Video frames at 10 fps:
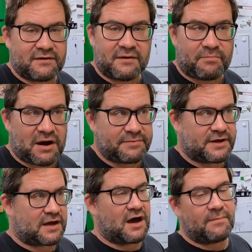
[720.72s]
a, probably
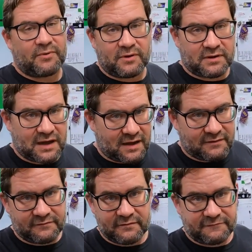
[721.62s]
a couple
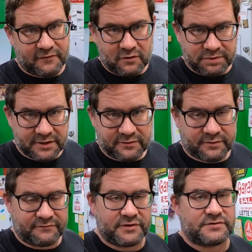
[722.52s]
of full-blown
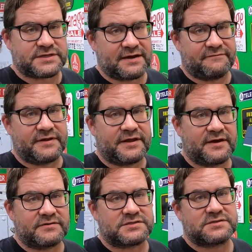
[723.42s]
review type
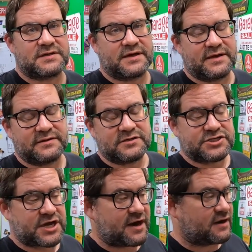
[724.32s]
videos and
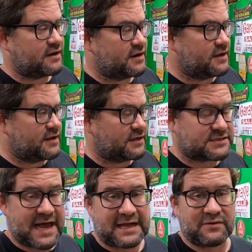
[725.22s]
share
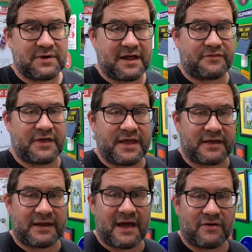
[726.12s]
exactly what I
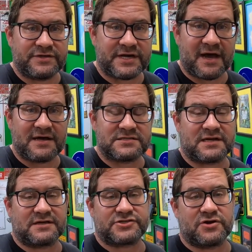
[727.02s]
think and how it does,
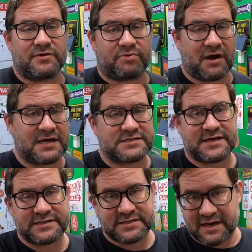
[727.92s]
and I'll show the
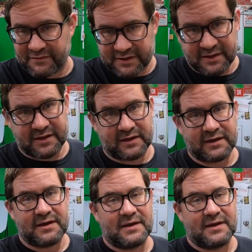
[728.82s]
process and everything